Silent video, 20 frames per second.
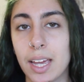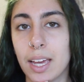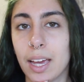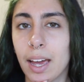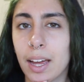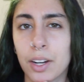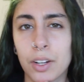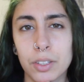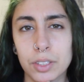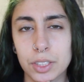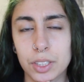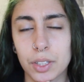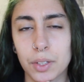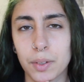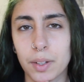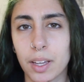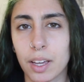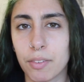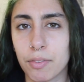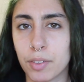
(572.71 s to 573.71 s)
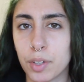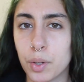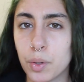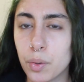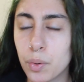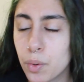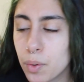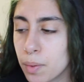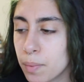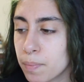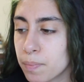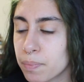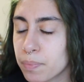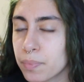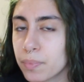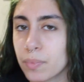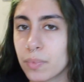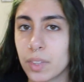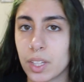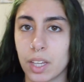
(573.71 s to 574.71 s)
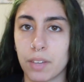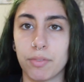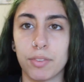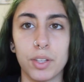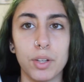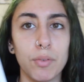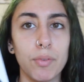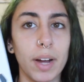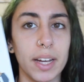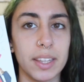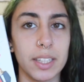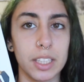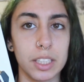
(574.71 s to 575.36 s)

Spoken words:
And also, if you read